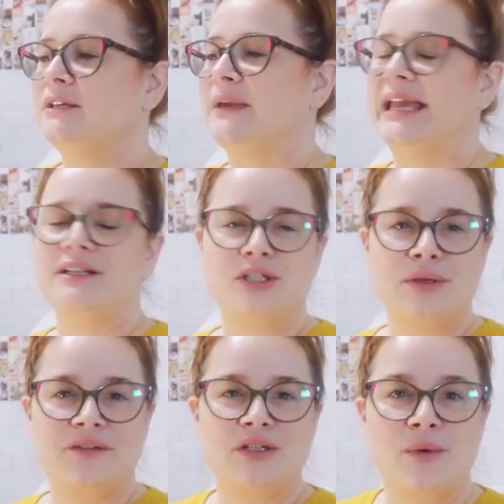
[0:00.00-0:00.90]
You can't do
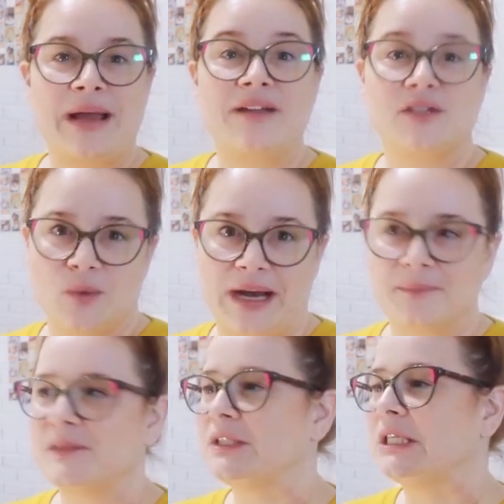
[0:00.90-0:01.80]
it if you don't have a
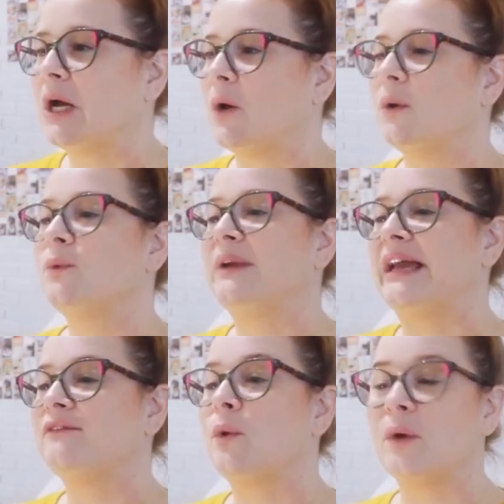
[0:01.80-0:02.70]
square. So we
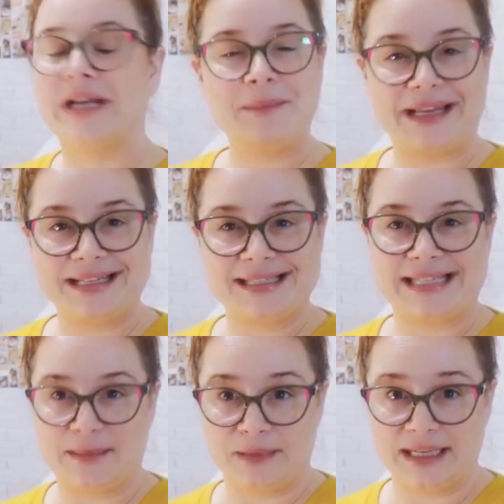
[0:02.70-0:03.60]
have already made it
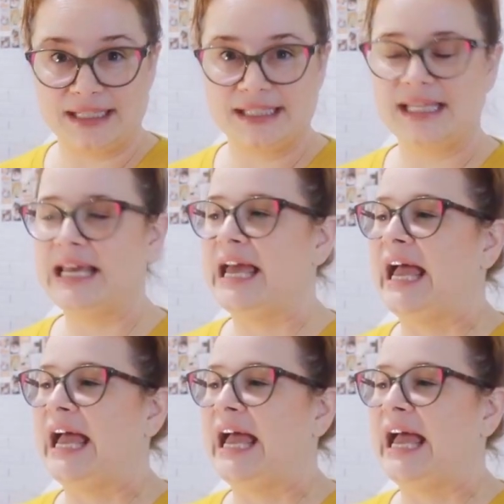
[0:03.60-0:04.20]
seamless.